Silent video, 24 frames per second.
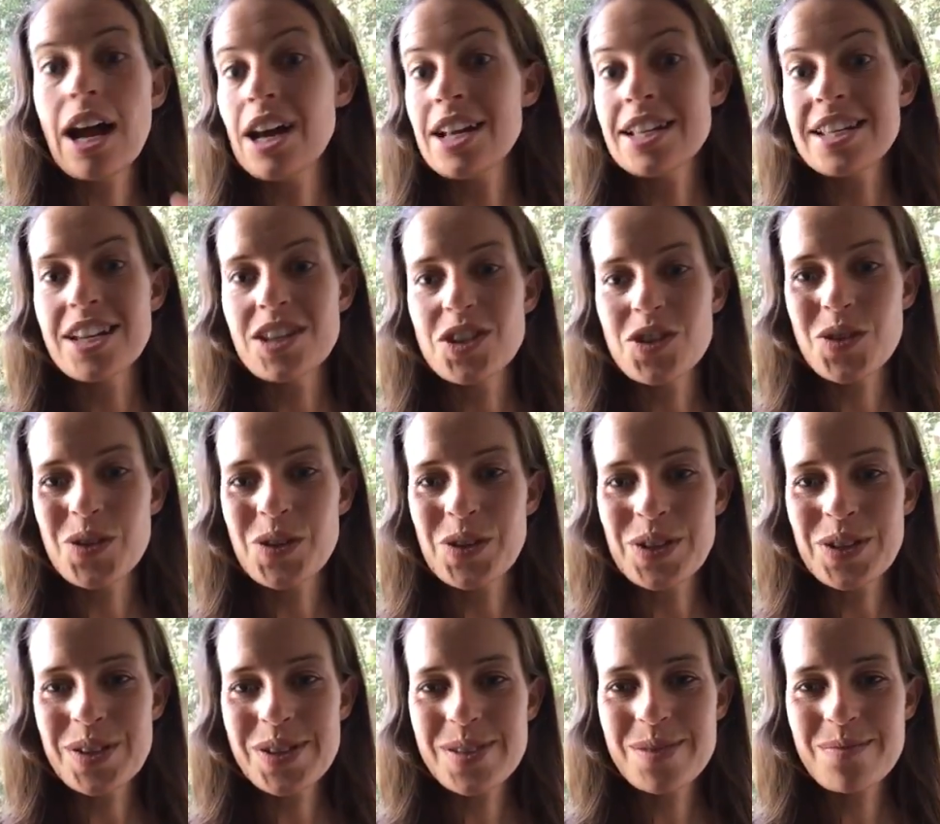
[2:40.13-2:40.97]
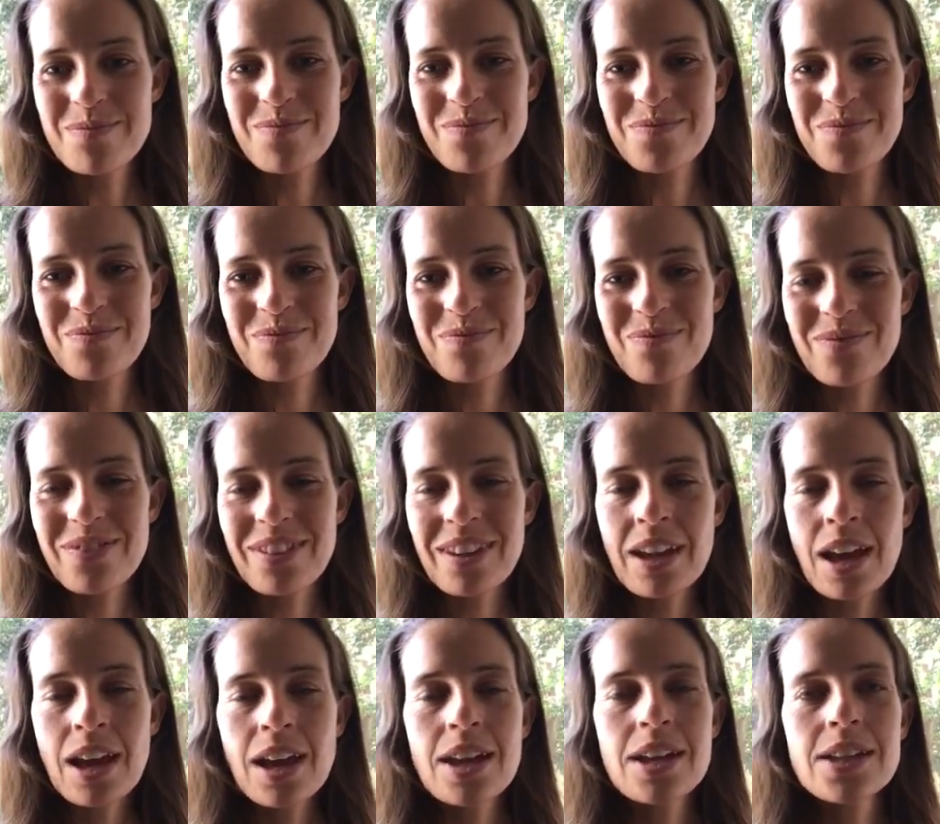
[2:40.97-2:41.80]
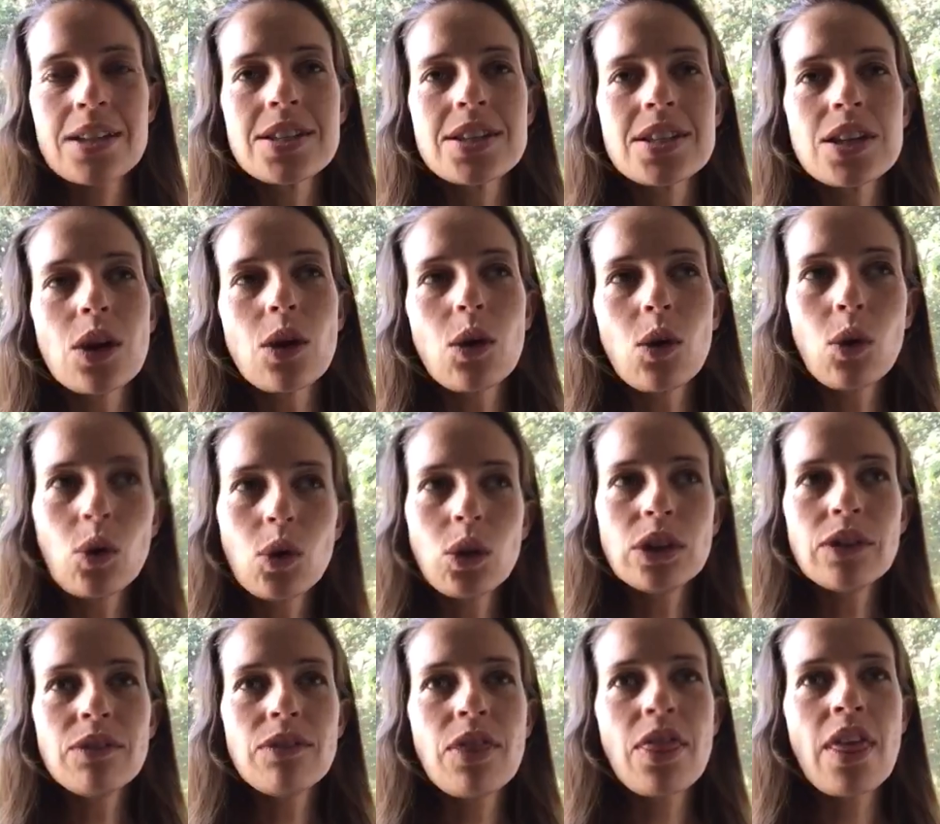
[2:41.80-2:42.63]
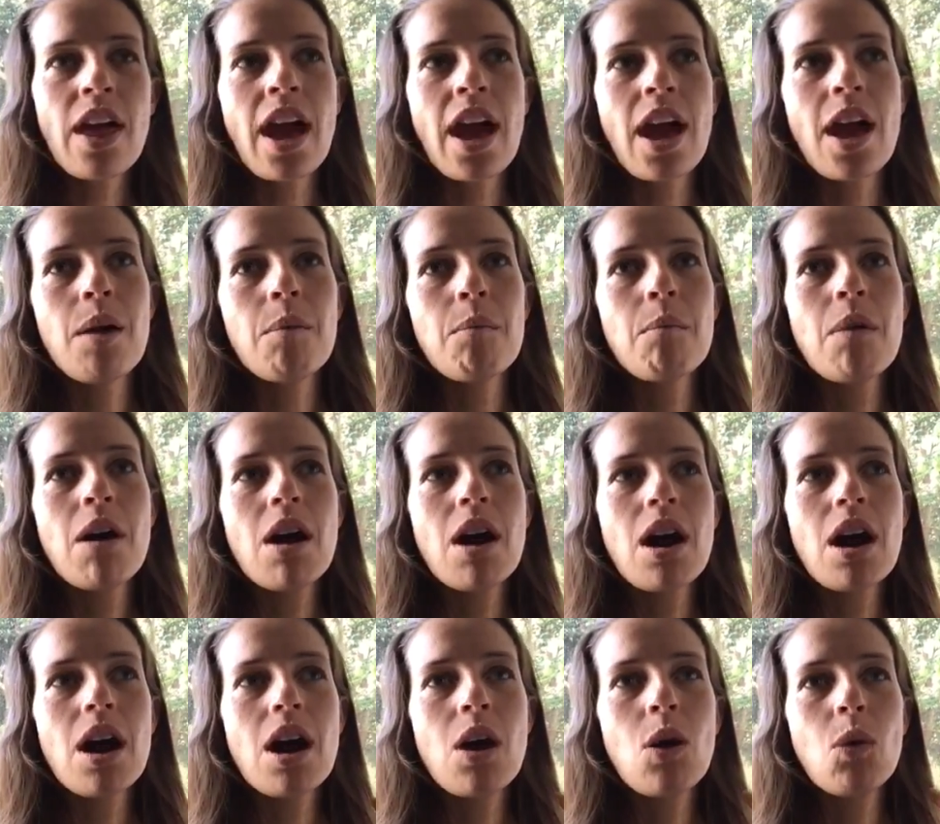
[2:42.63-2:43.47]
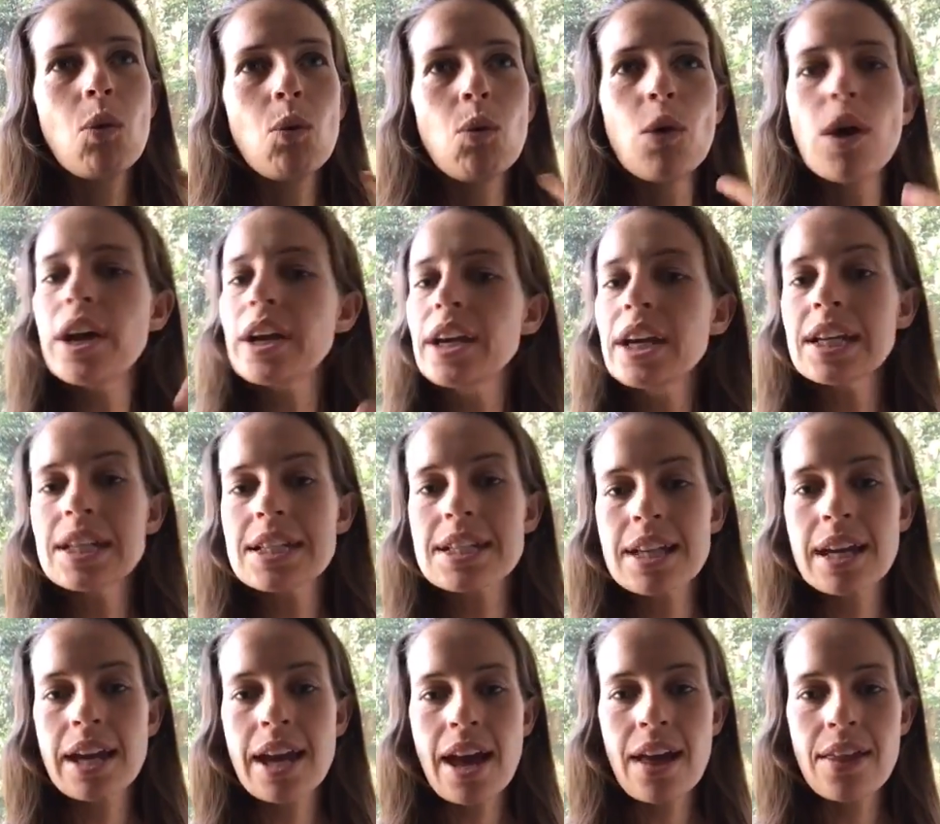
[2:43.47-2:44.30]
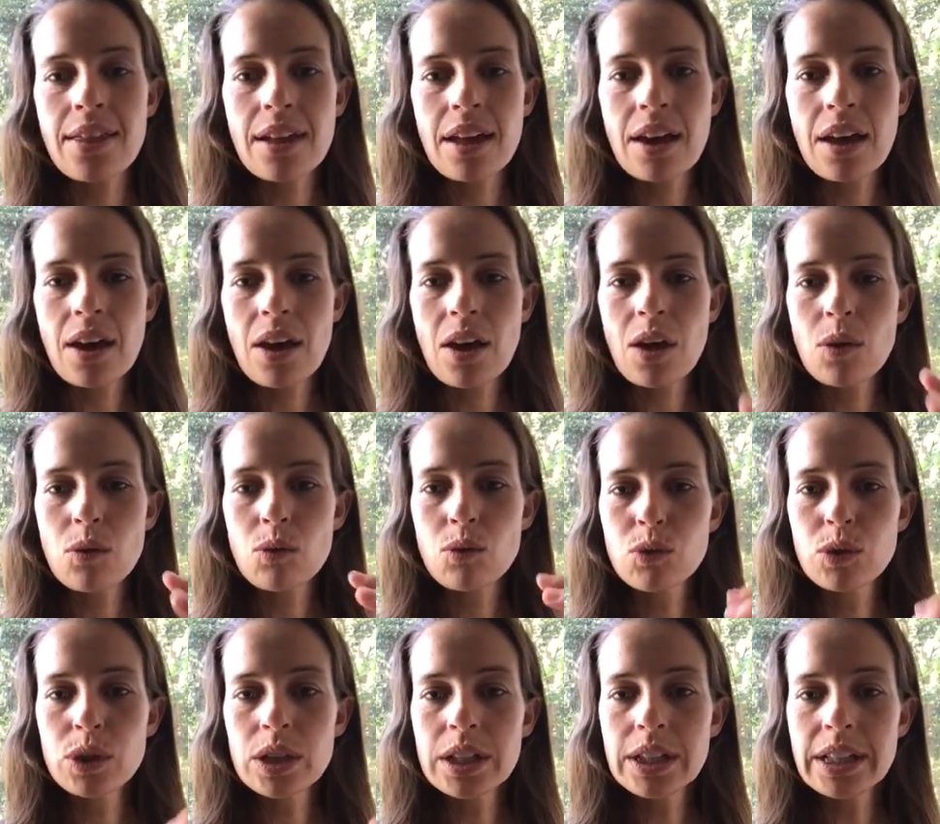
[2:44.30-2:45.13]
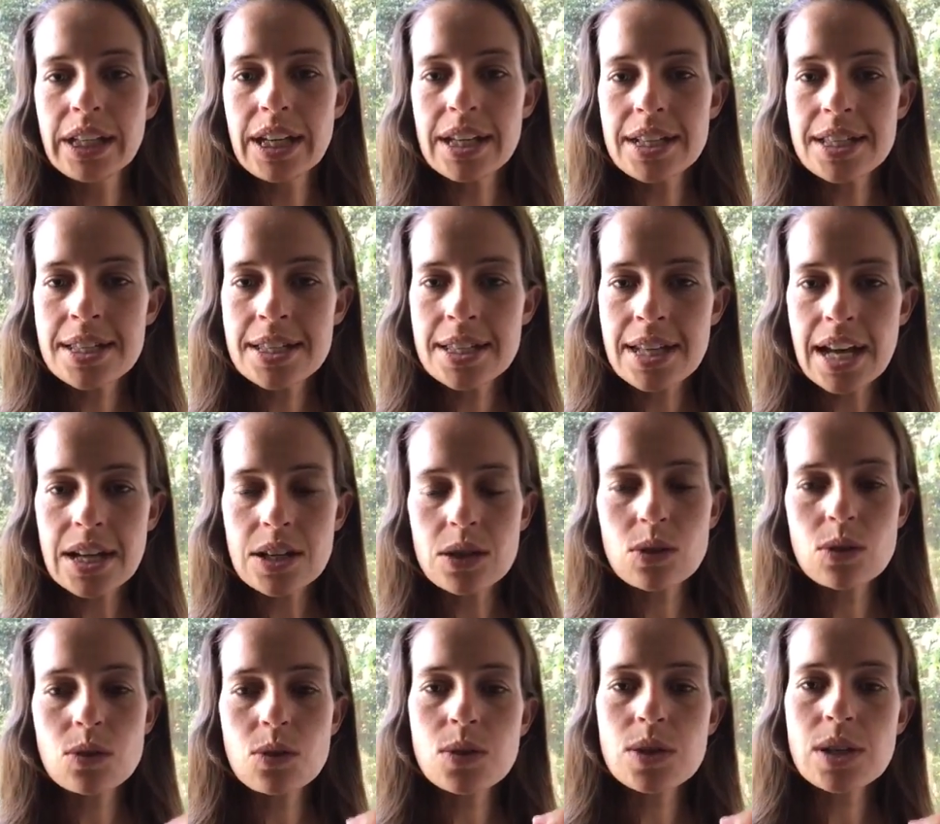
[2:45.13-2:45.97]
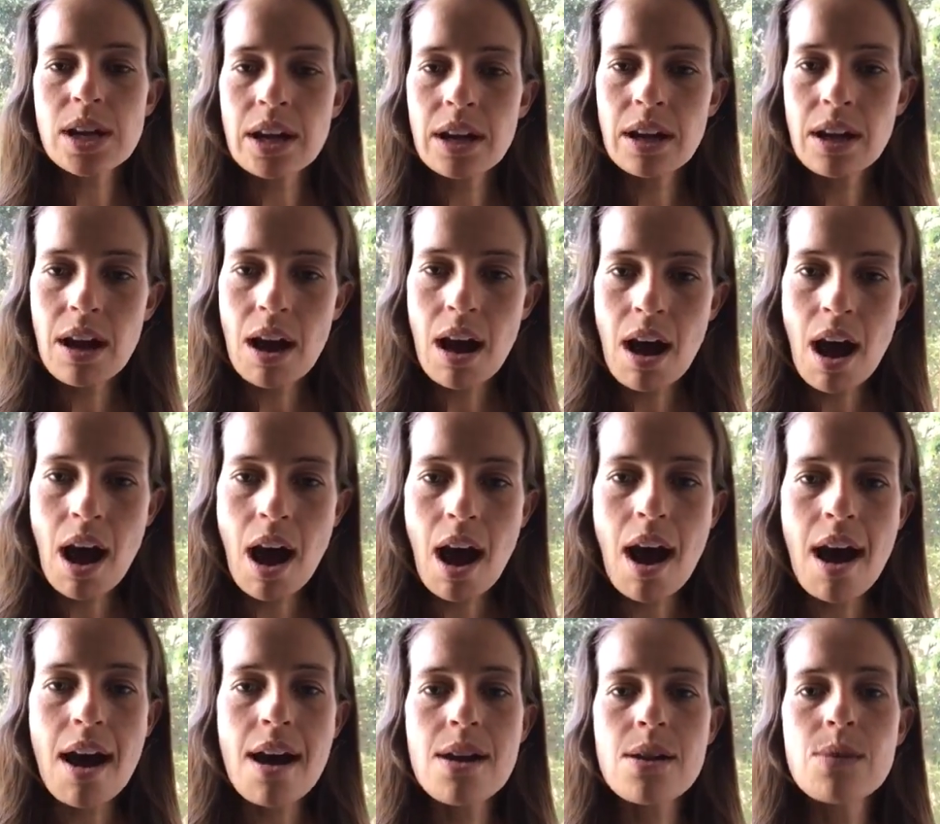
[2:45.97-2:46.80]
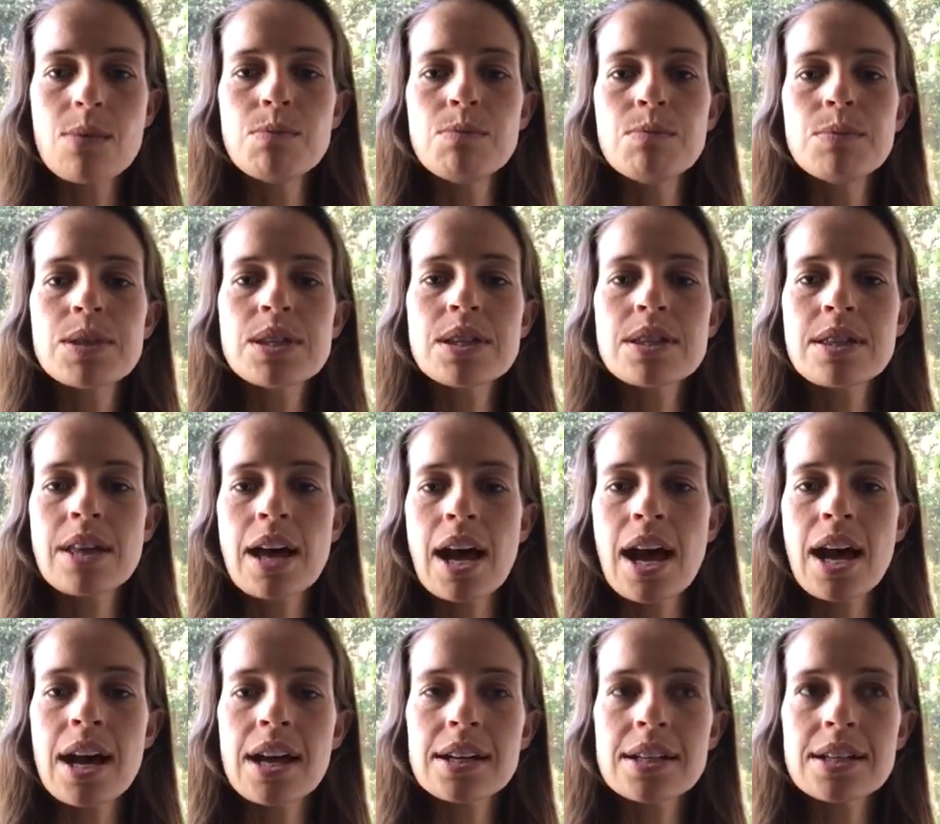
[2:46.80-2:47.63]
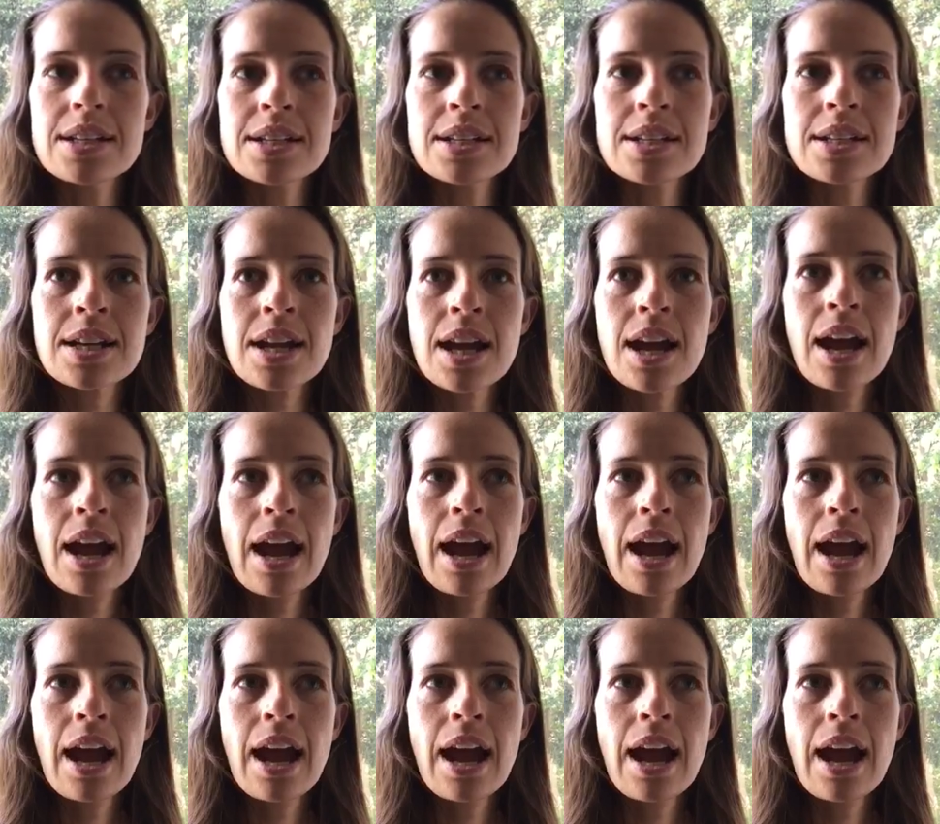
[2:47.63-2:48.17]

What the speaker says: essential oils. So all of them working together really settles and calms that